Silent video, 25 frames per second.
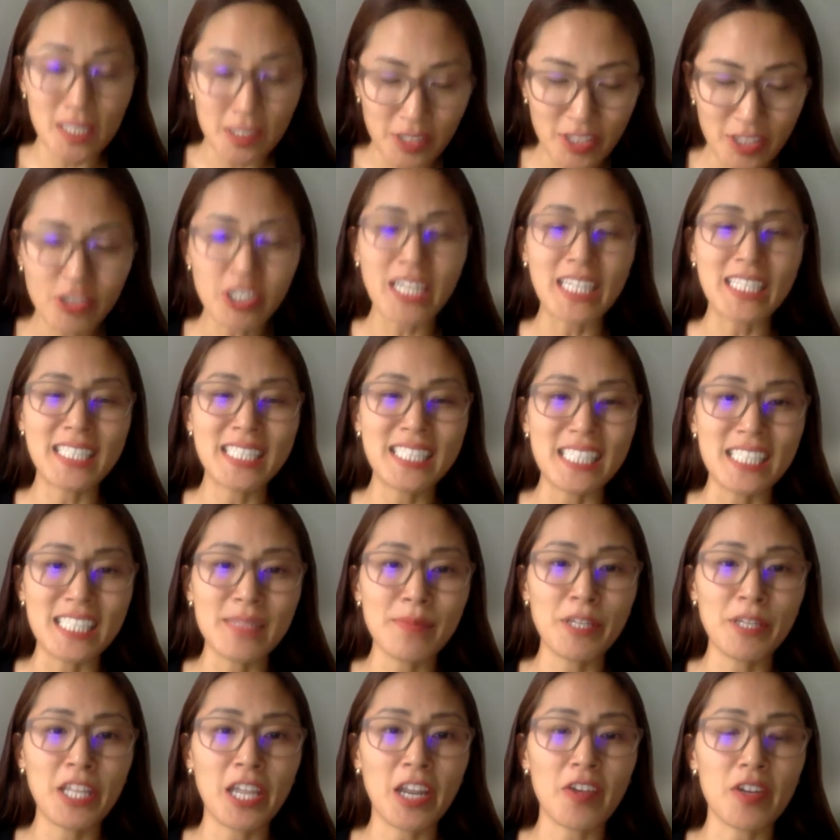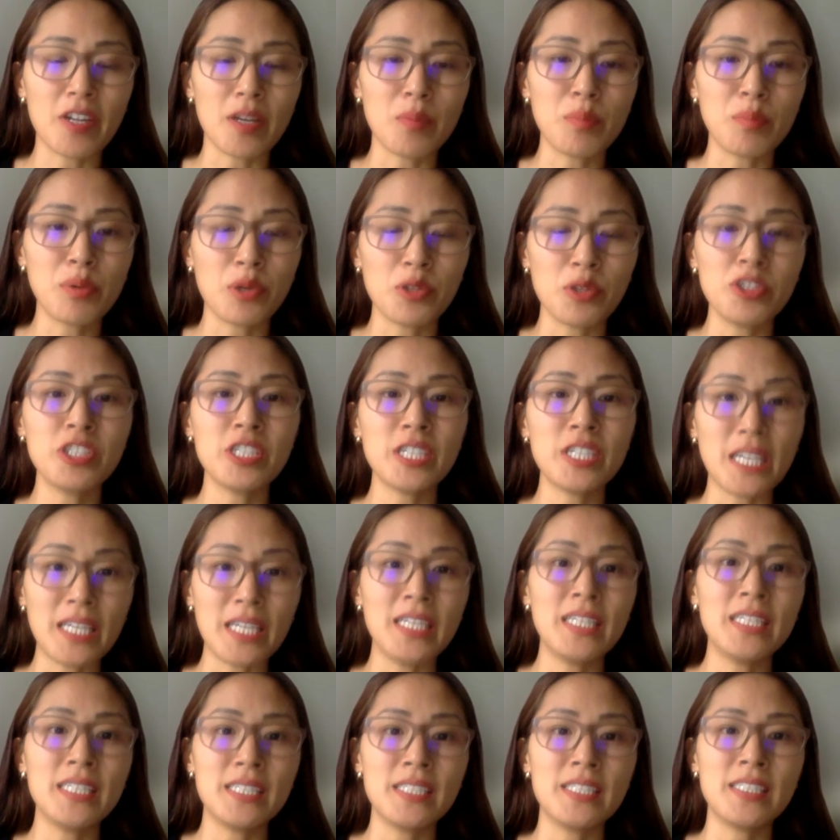transdisciplinary approach
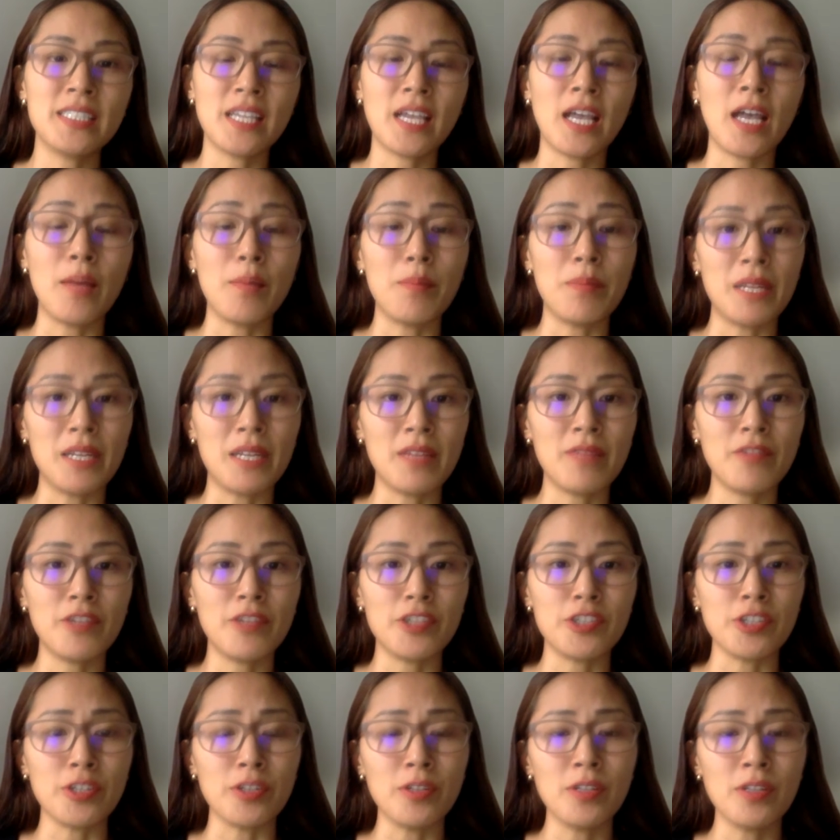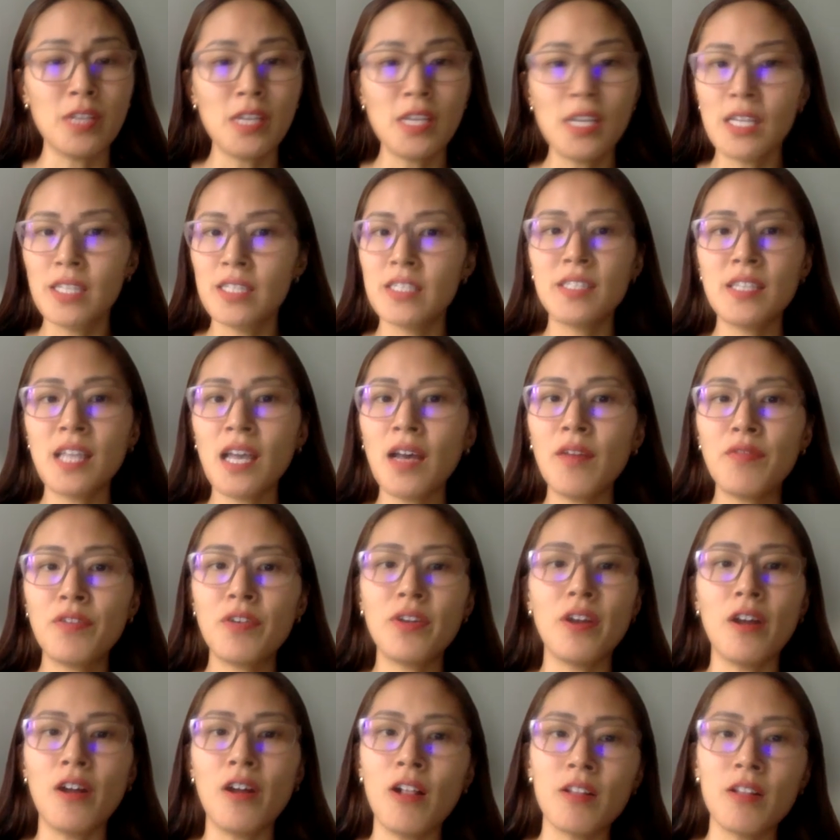is beneficial, it's not
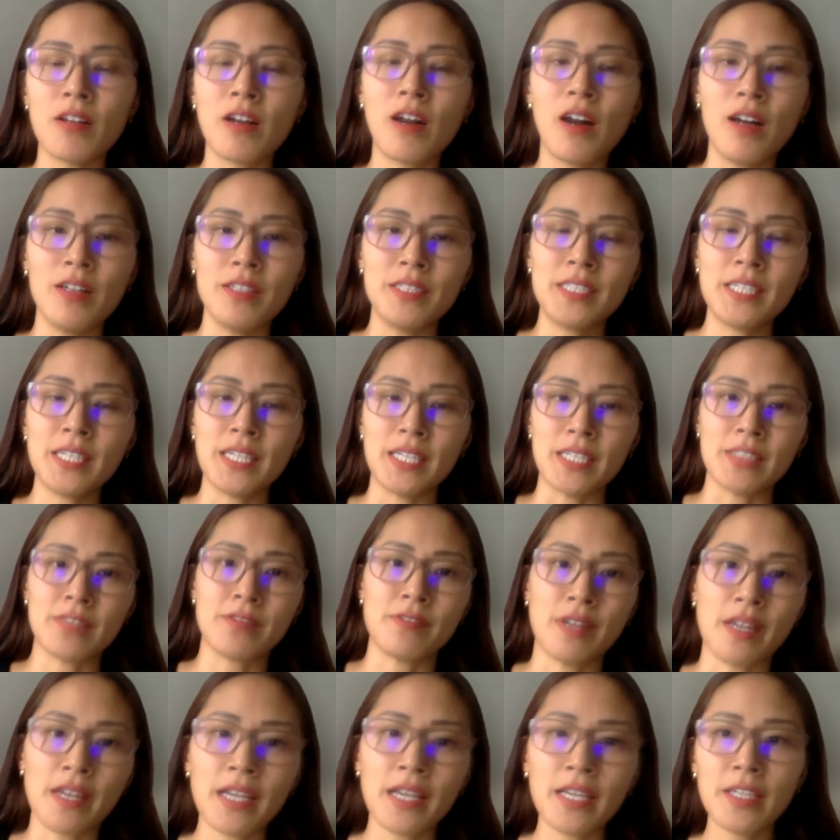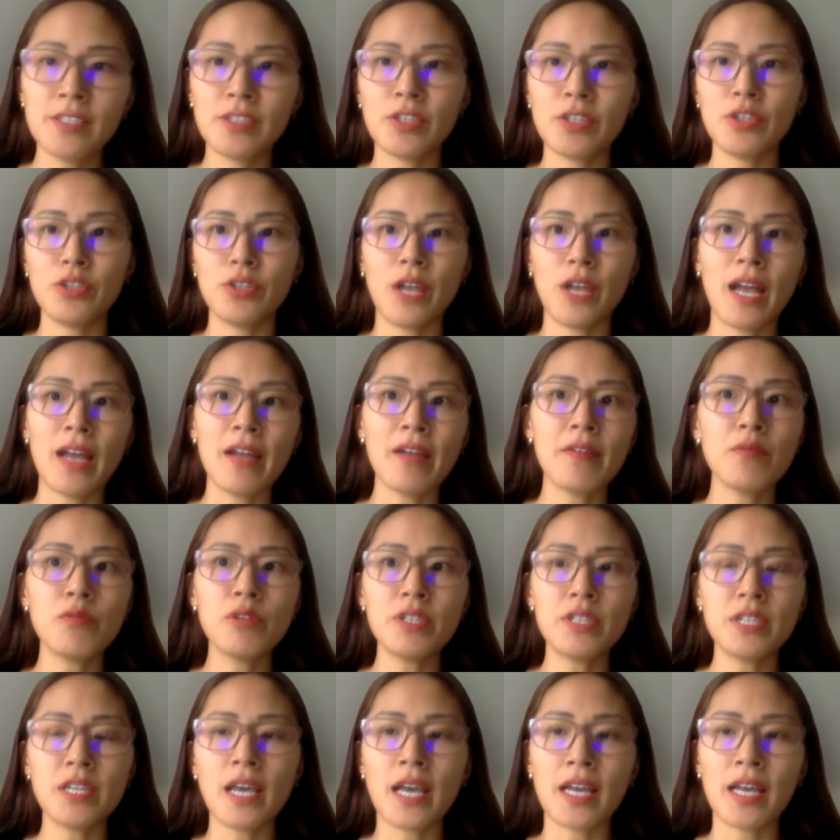for all contexts, right? So I
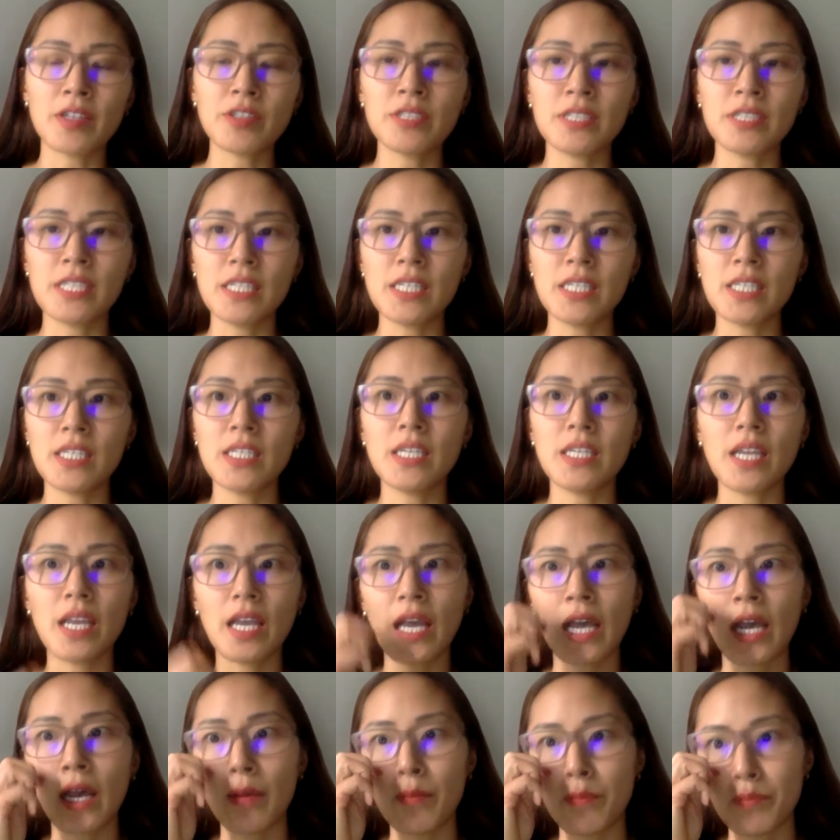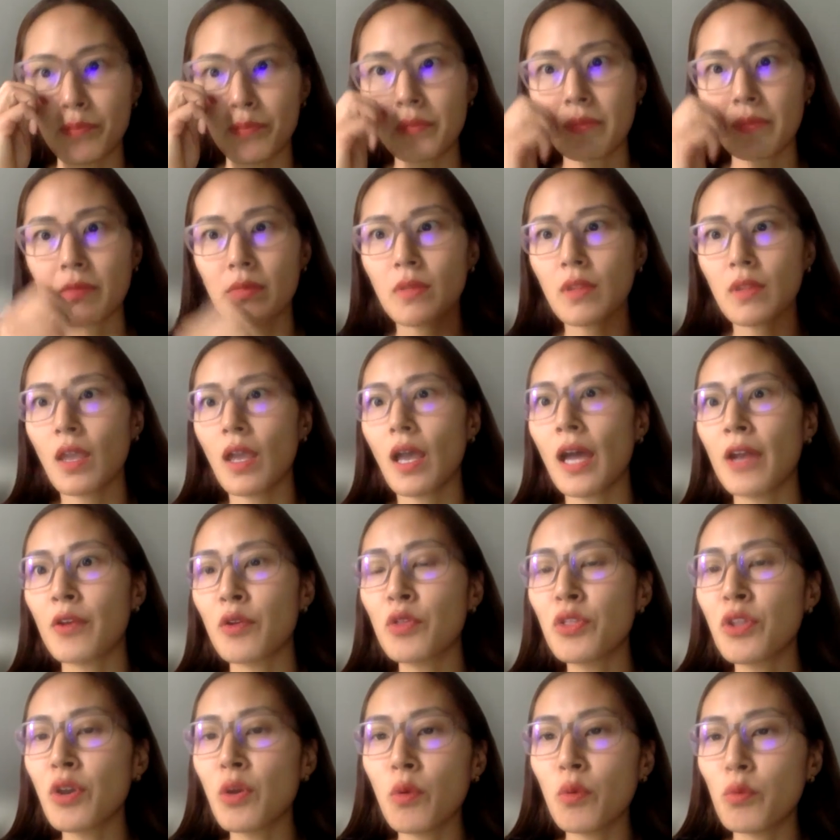would actually, I
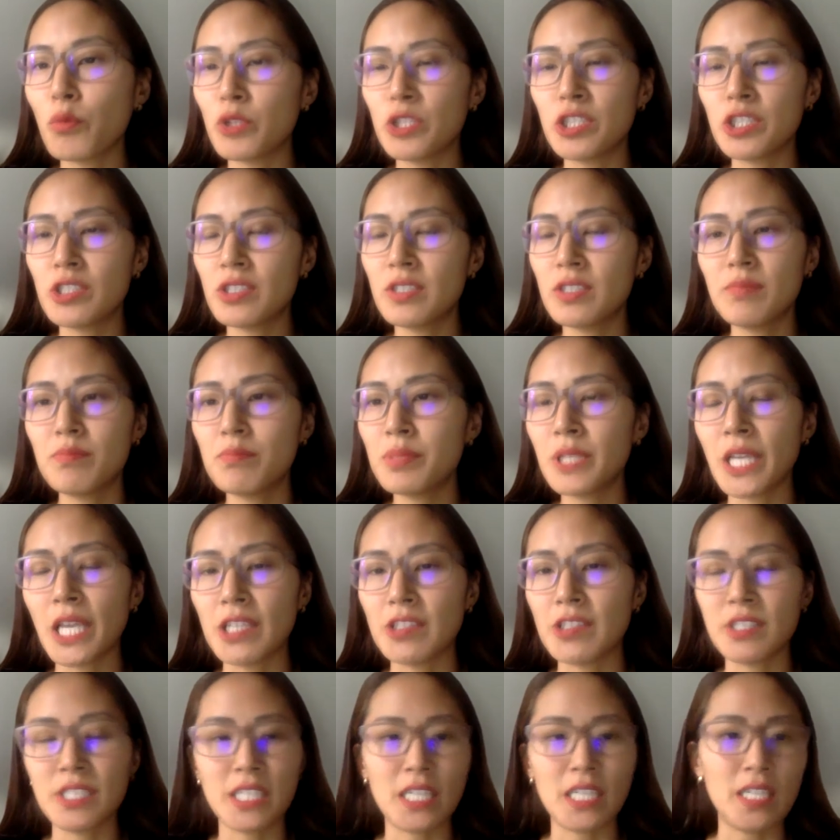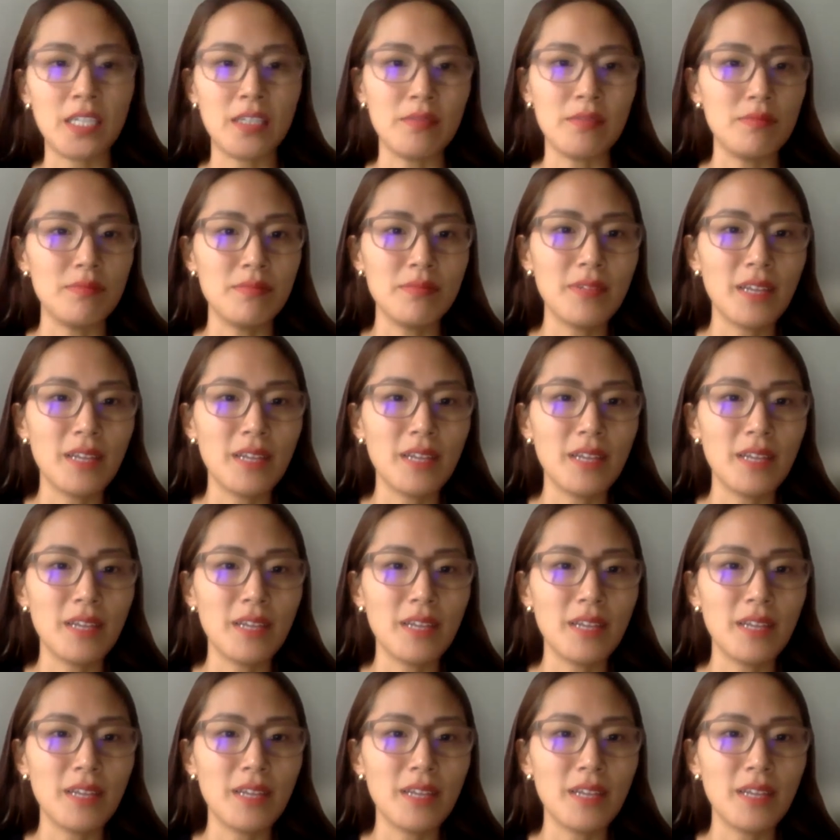don't know which PhD